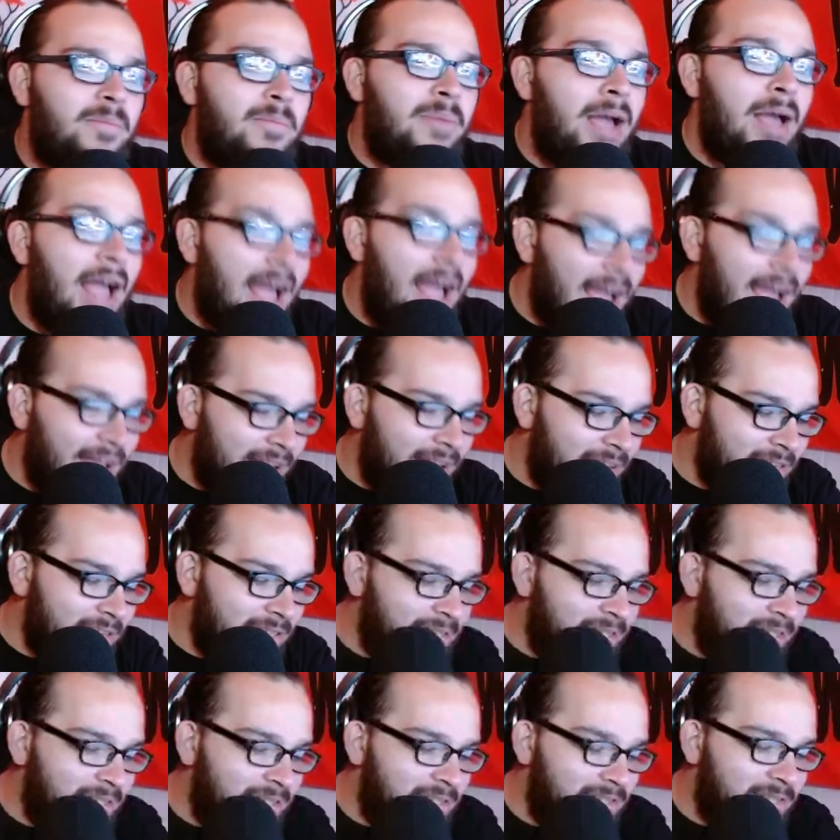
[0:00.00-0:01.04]
Pac
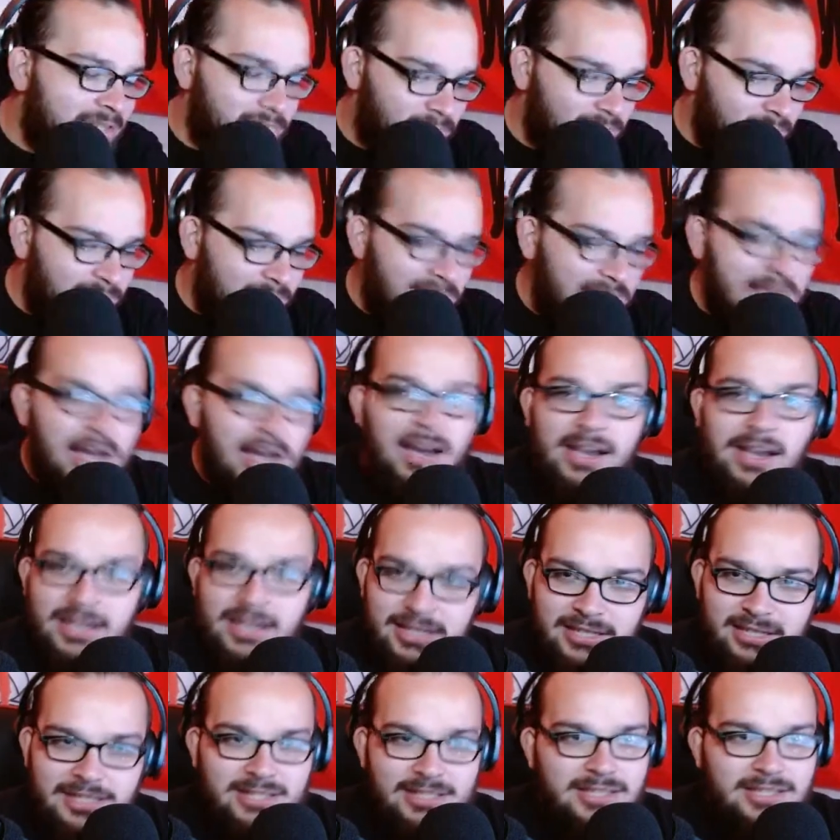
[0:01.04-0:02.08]
is
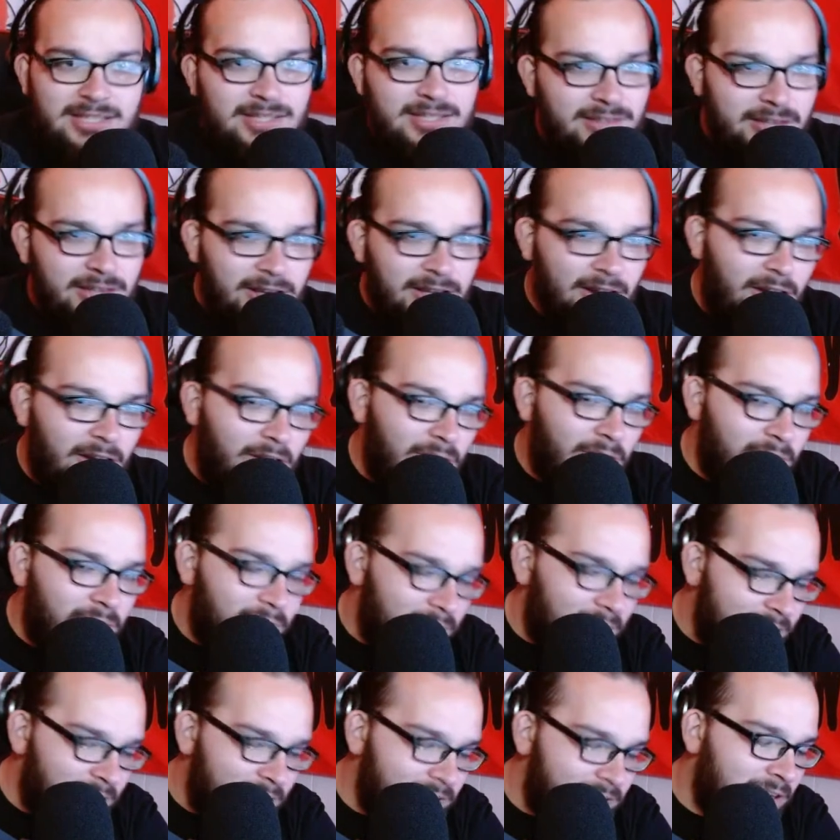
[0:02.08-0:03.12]
nice,
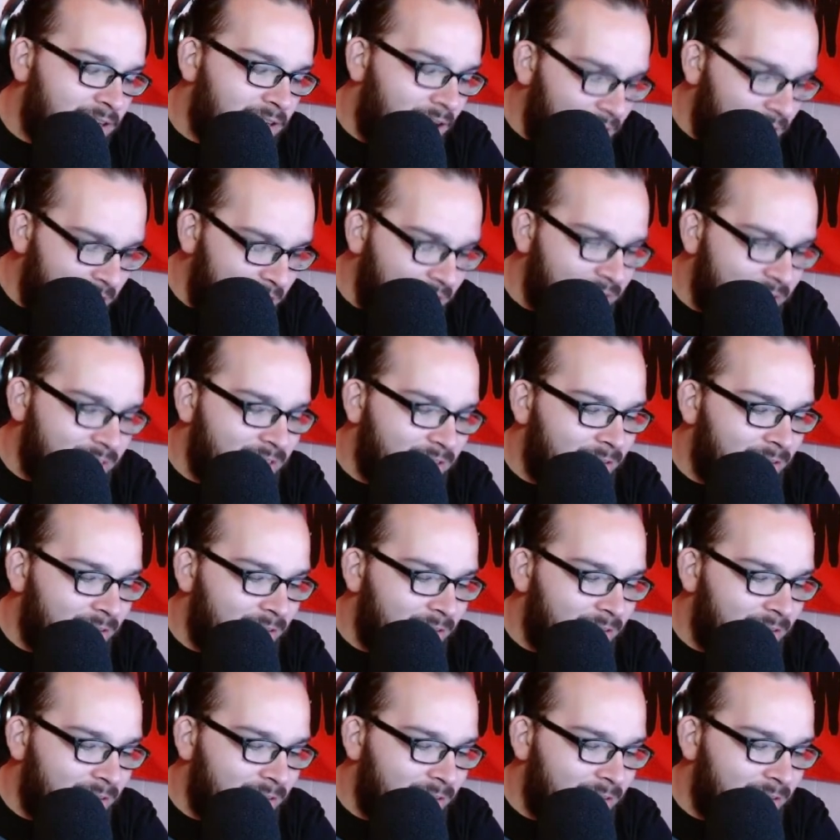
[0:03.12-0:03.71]
it's nice.